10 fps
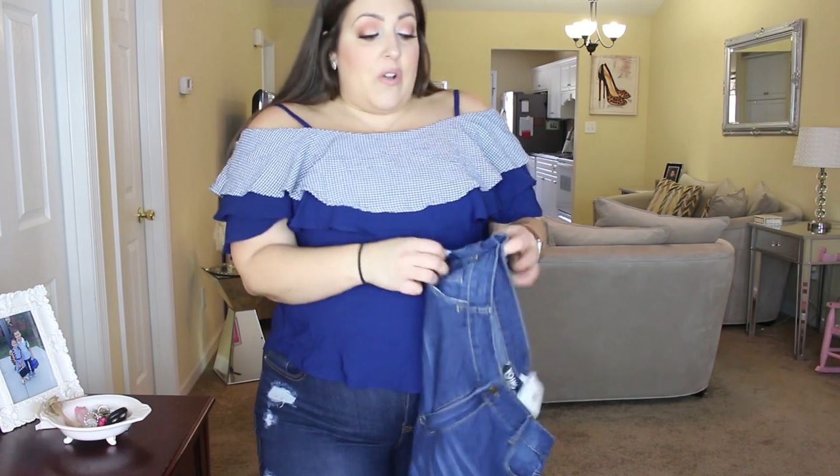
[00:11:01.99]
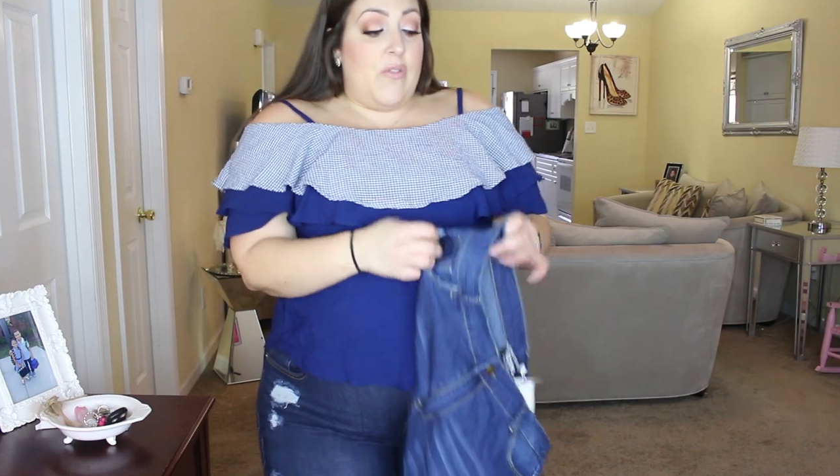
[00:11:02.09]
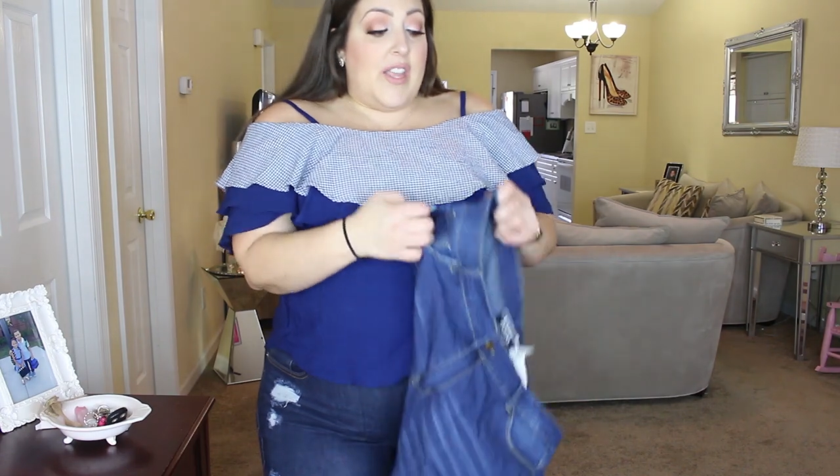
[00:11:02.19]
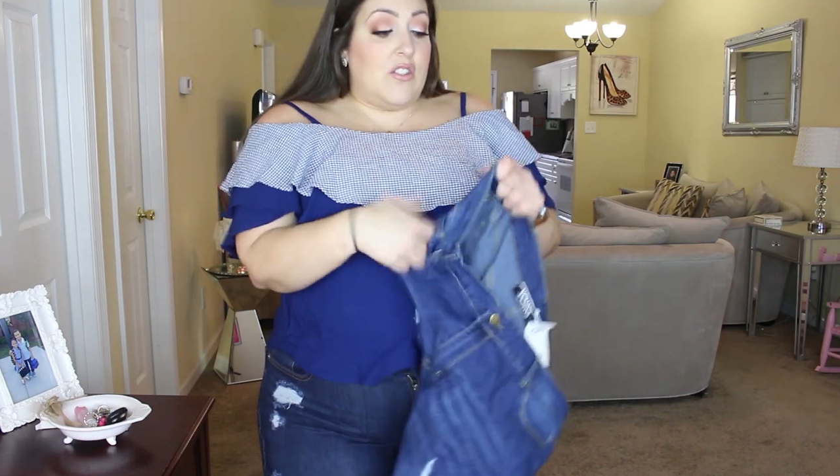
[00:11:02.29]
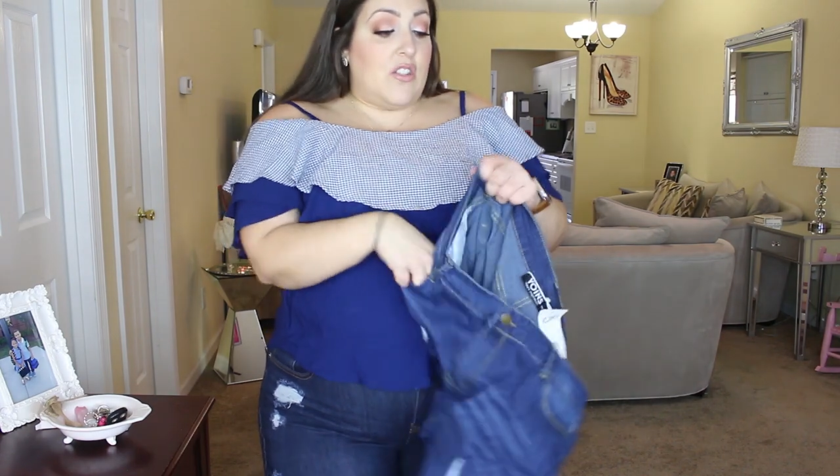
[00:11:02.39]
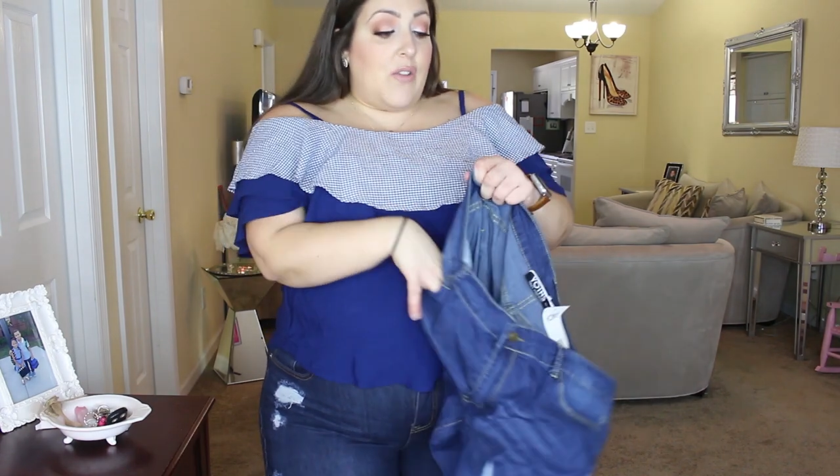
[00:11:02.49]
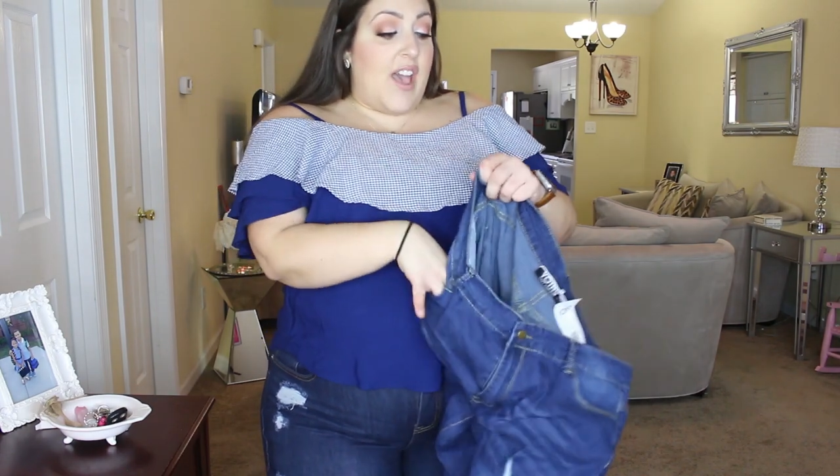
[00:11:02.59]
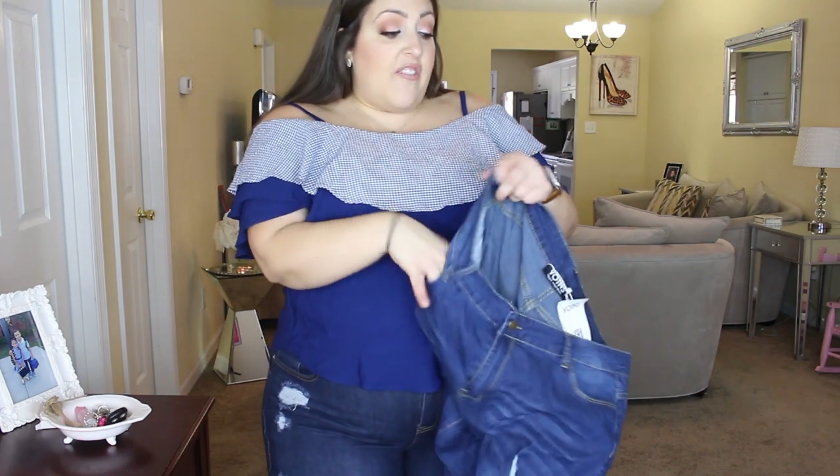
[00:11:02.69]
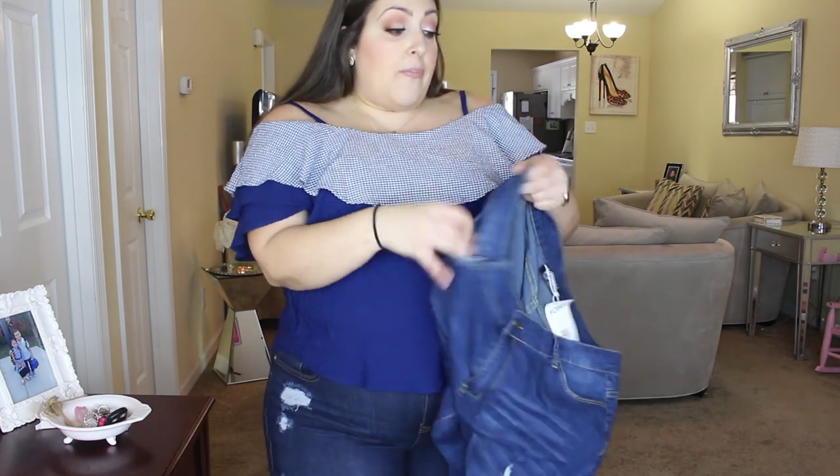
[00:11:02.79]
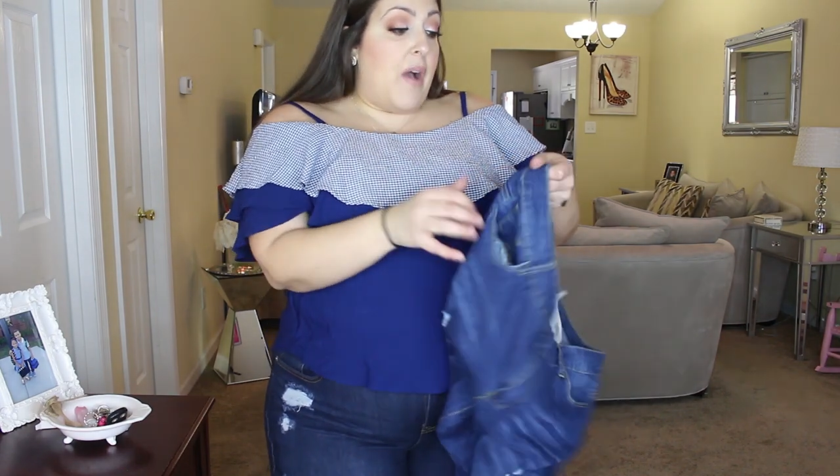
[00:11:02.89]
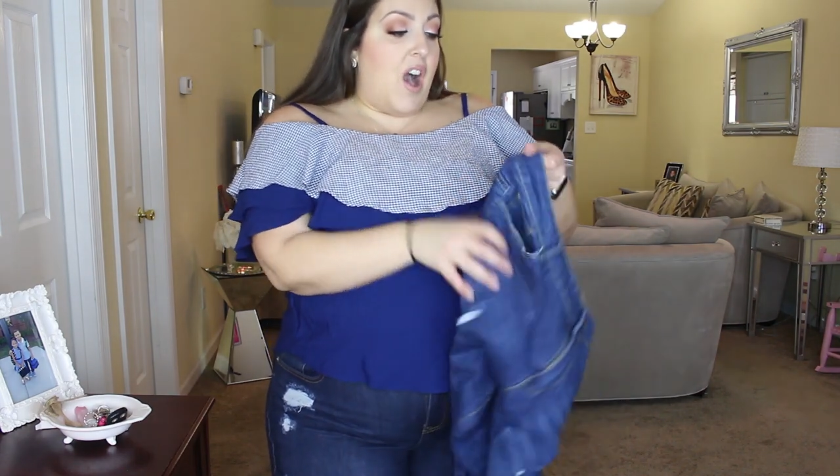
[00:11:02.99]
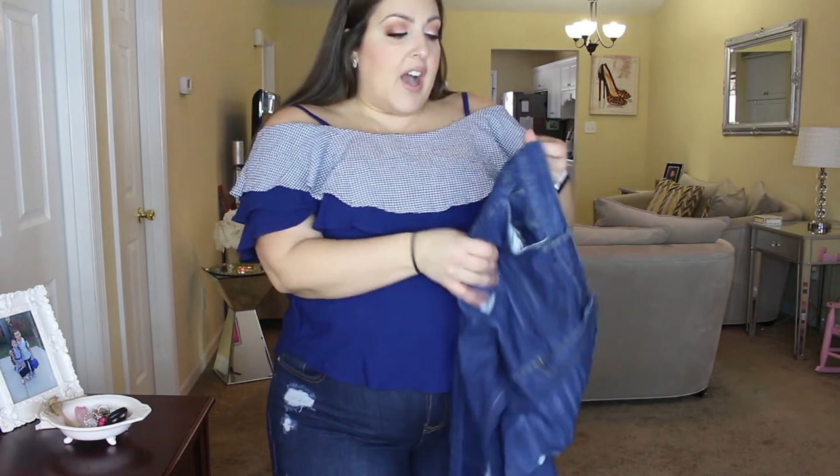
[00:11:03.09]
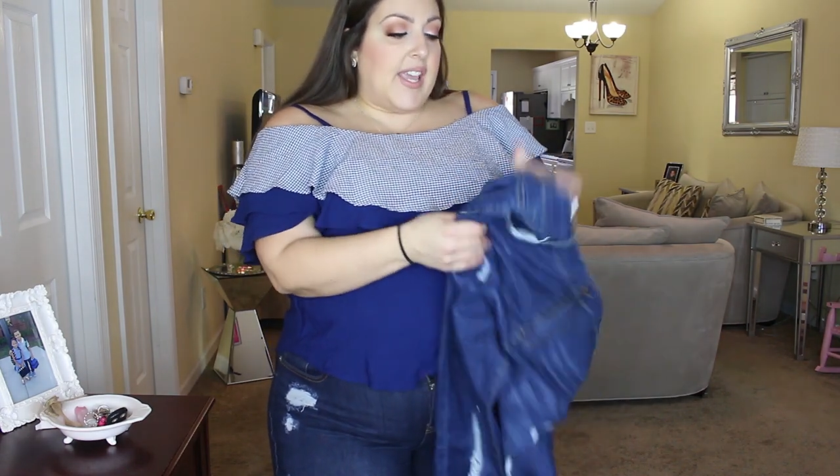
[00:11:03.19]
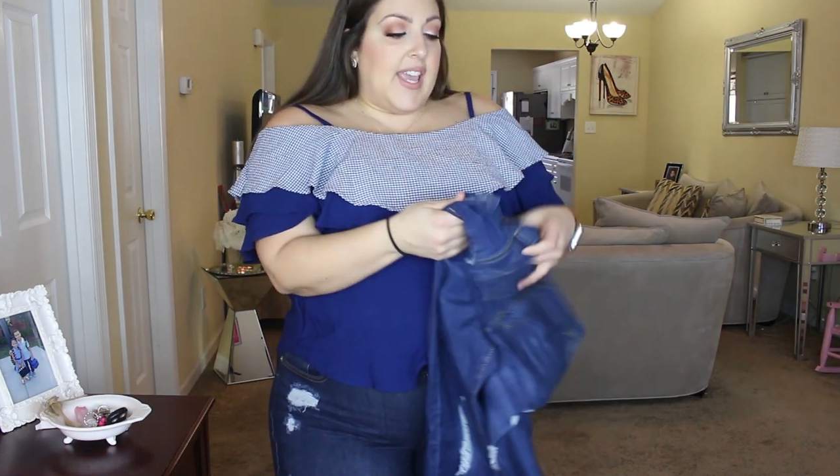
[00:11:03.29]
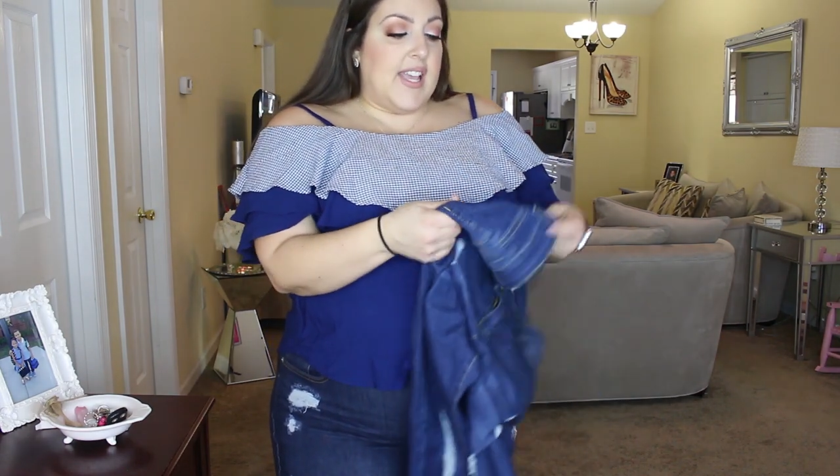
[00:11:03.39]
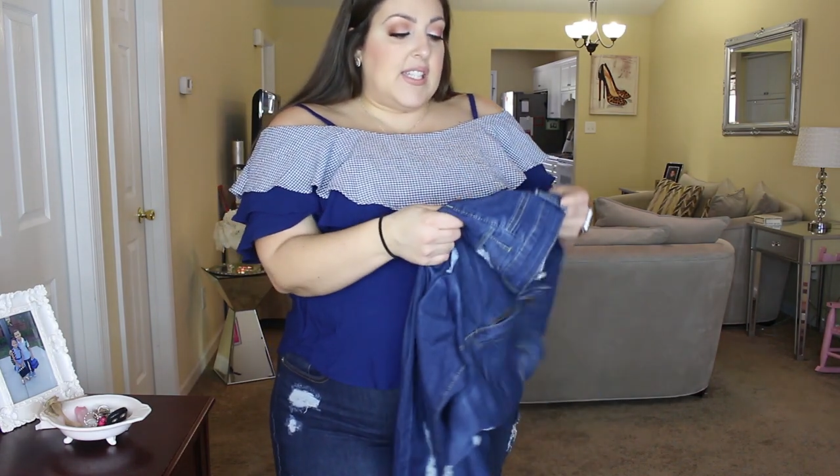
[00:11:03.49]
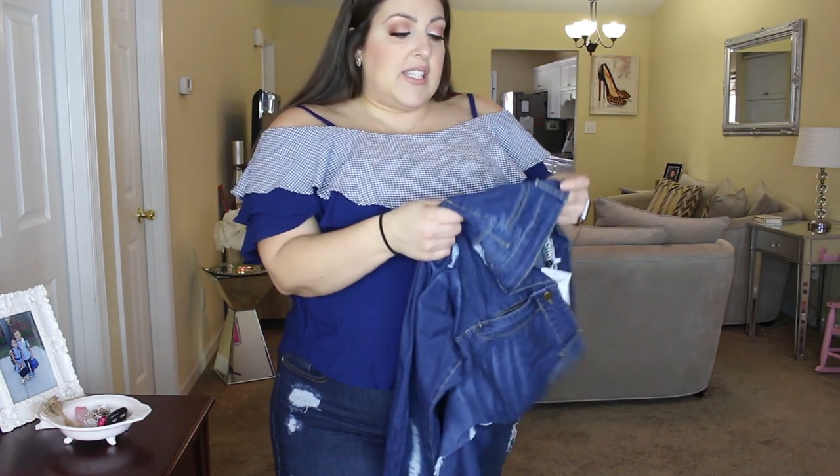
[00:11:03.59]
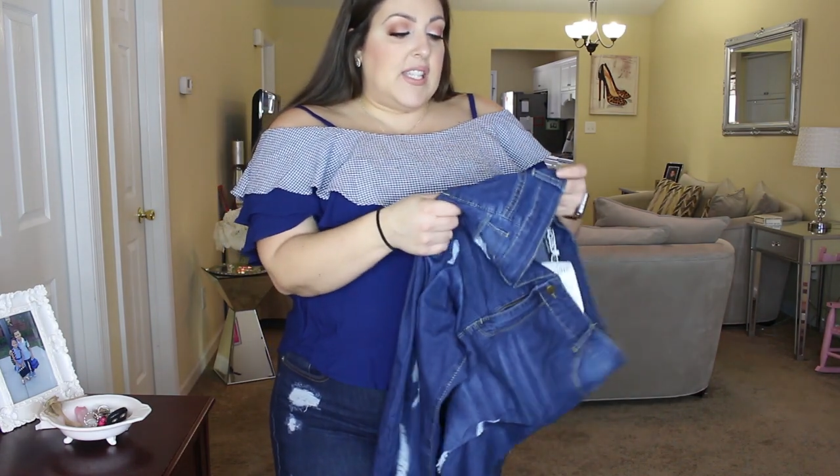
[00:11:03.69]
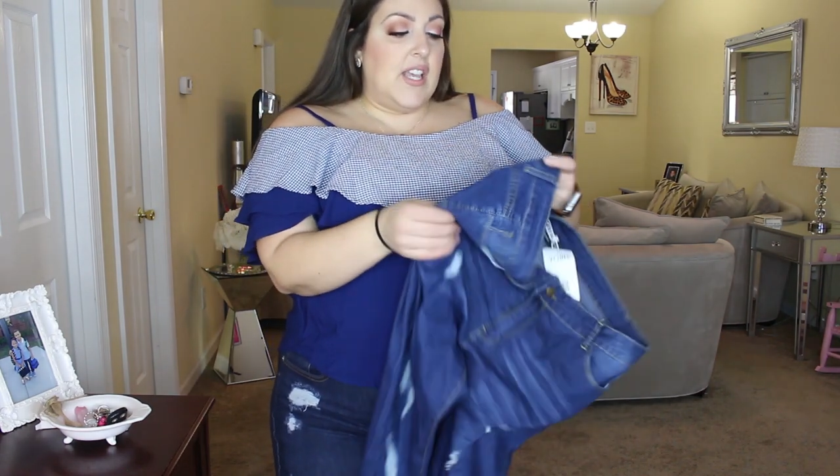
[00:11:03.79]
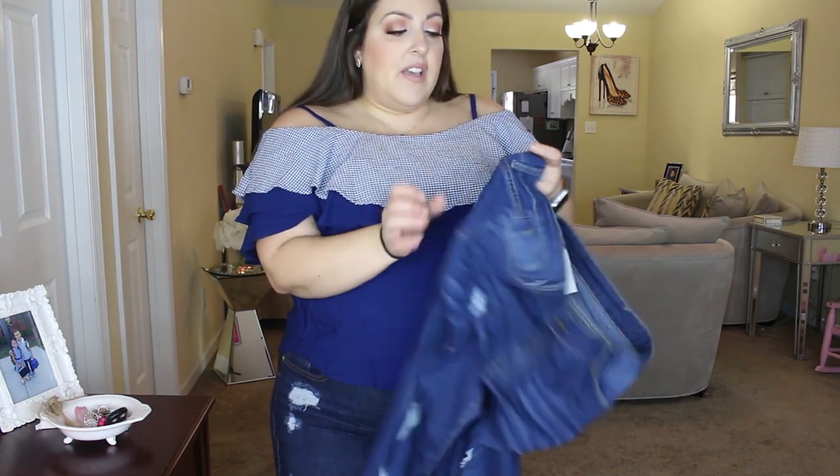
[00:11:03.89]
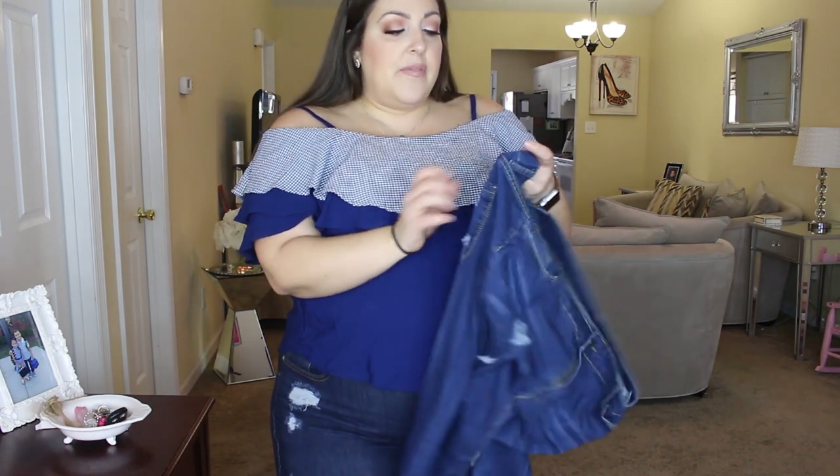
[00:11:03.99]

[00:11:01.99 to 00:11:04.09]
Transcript: know. They do have pockets.